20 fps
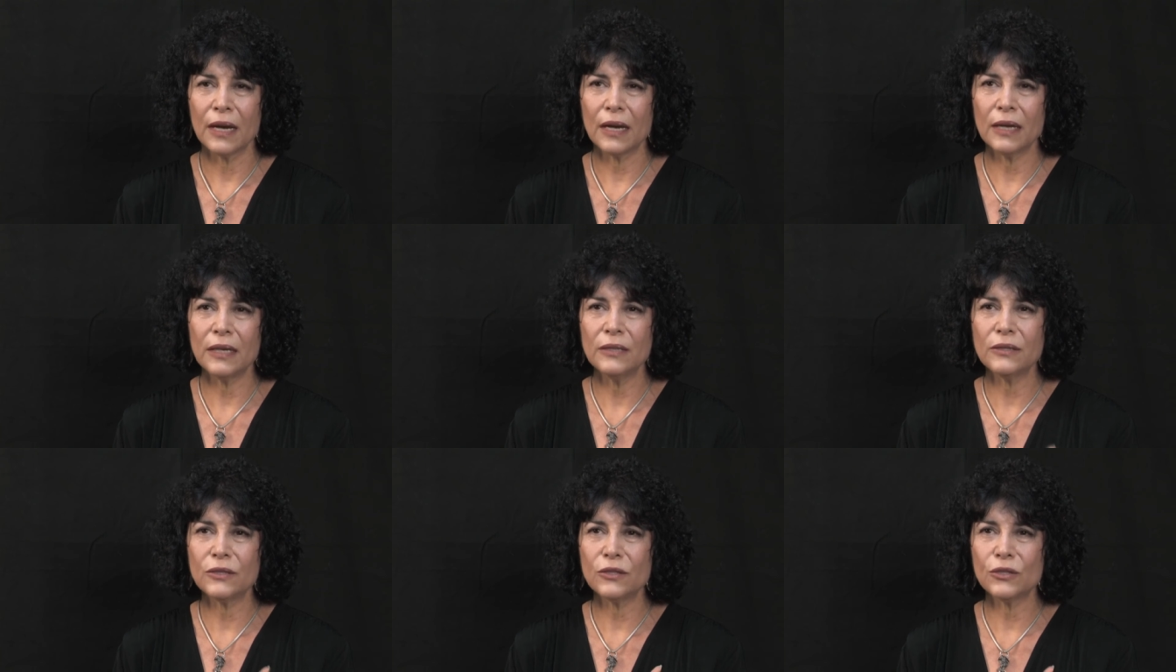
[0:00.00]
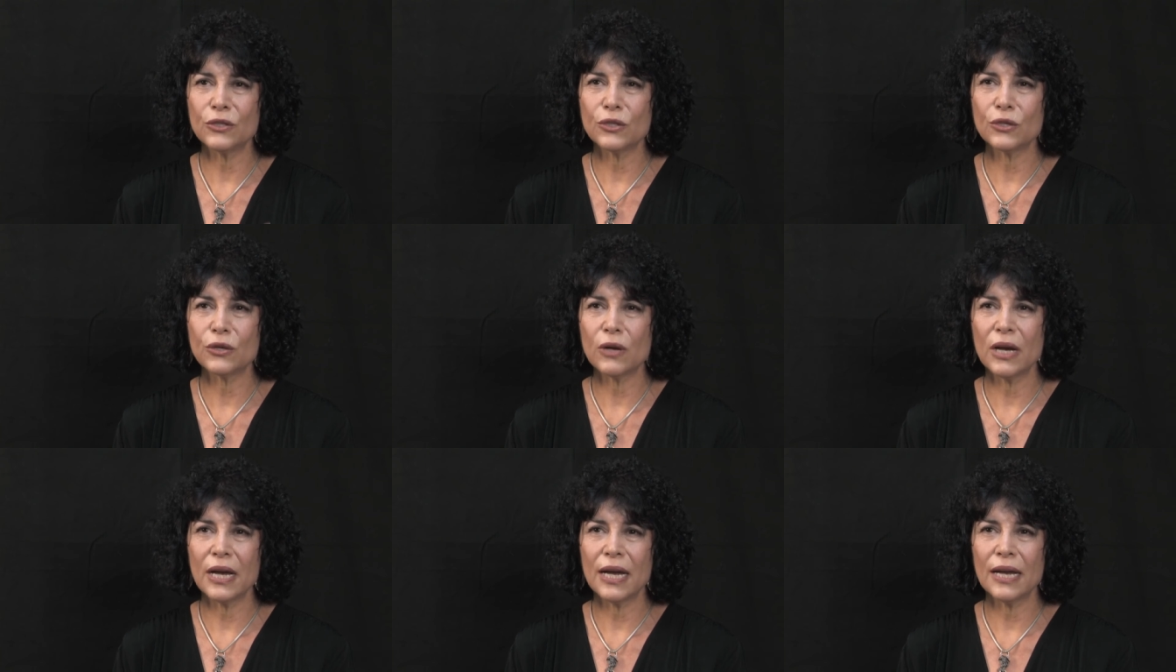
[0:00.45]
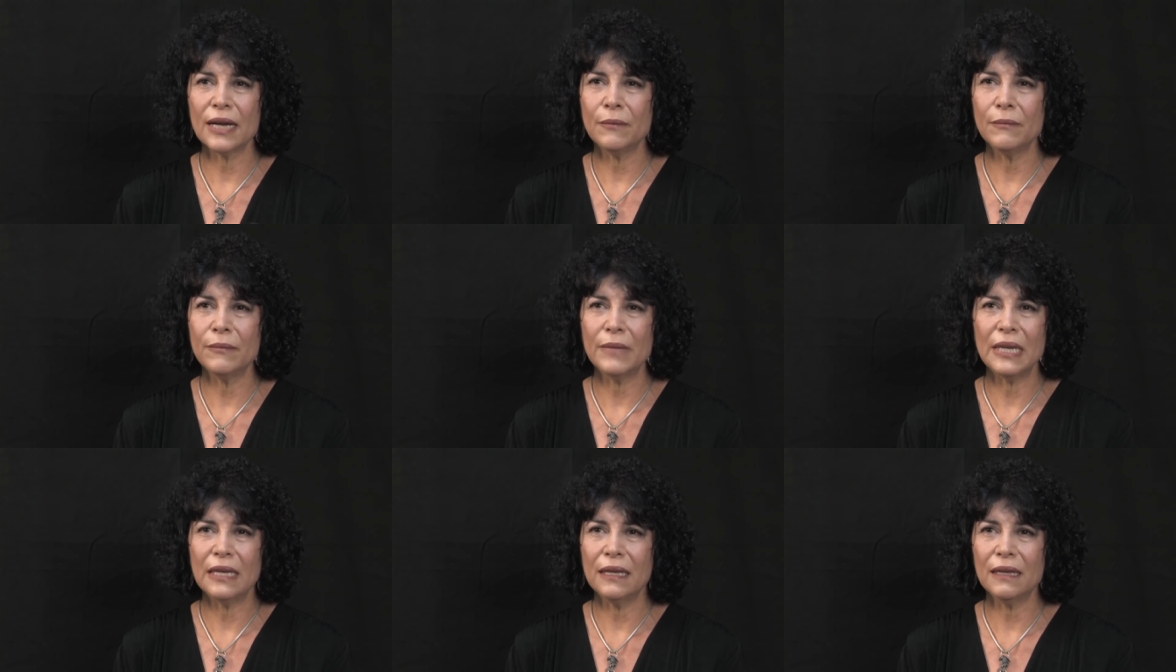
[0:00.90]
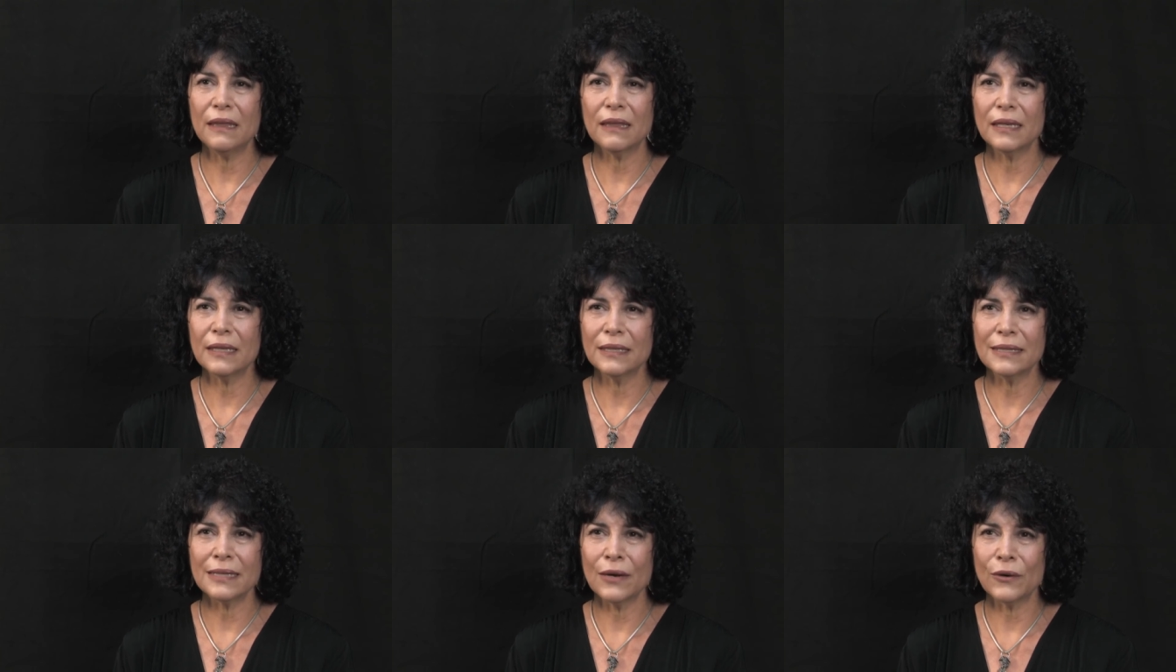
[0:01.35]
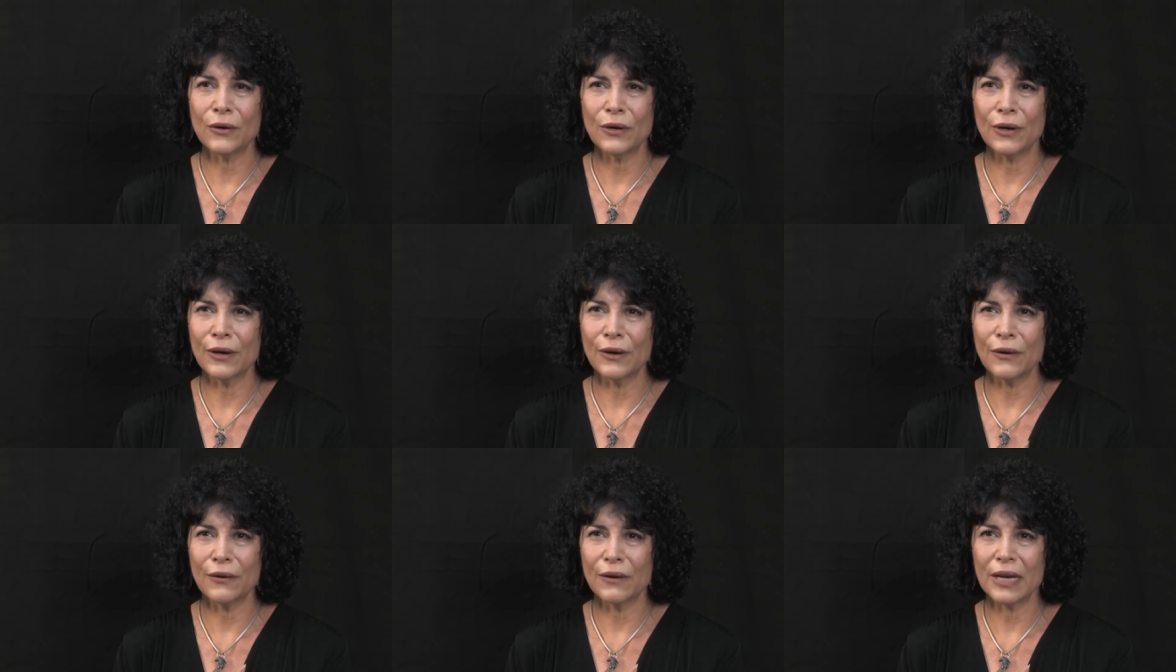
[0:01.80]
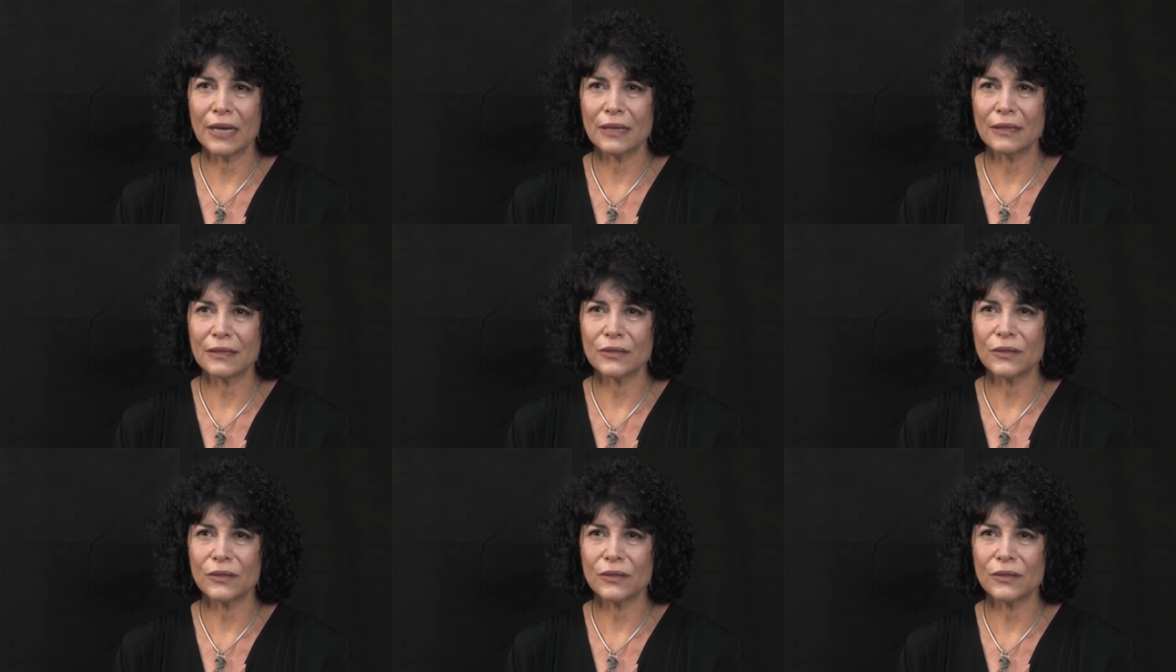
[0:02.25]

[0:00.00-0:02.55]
I used to try many things out on Grit.